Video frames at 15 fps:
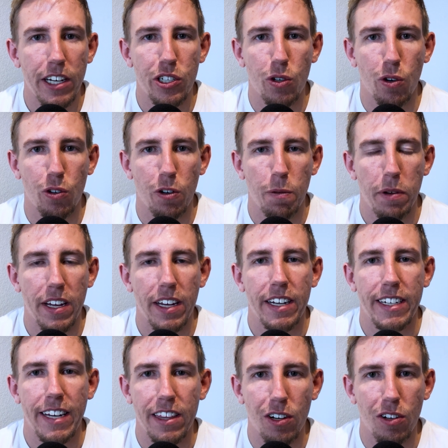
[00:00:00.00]
shoulder pain,
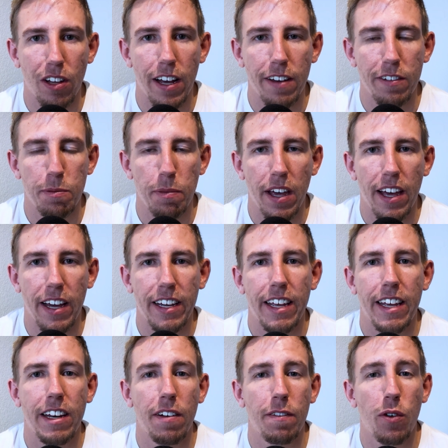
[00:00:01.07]
get their lives back,
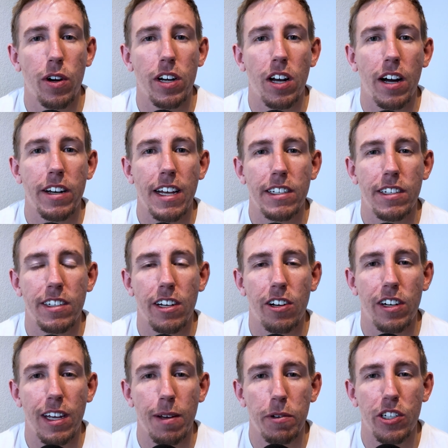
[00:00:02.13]
and avoid
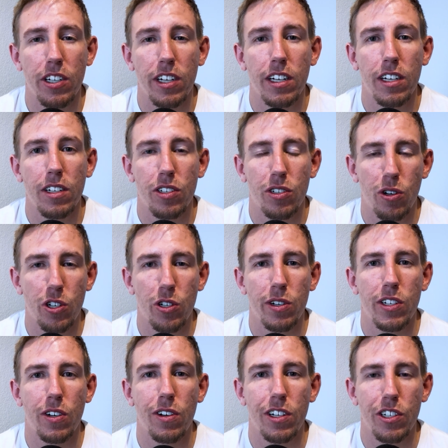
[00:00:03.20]
unnecessary imaging,
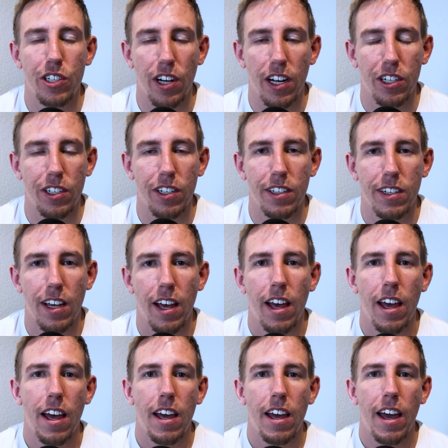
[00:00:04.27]
surgeries, or injections.
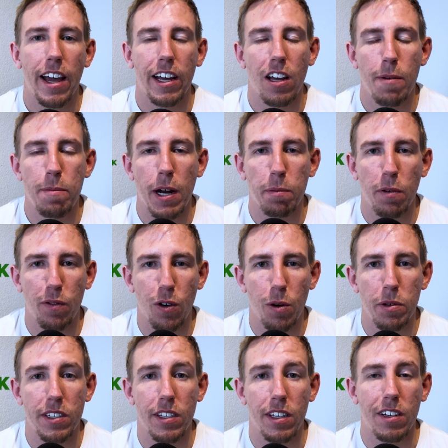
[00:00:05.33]
At Comeback
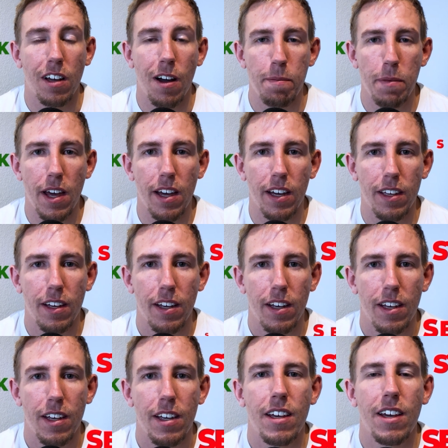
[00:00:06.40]
Performance, the comeback
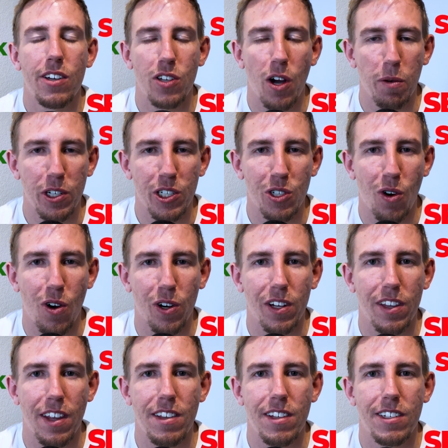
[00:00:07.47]
is always stronger
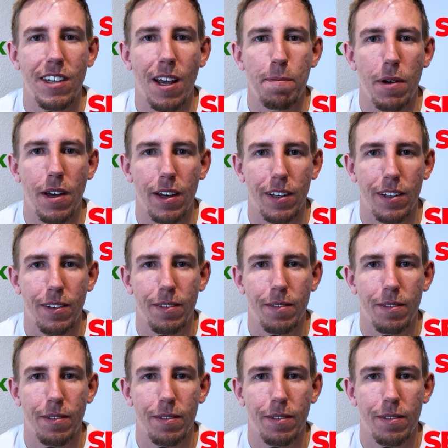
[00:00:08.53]
than the setback.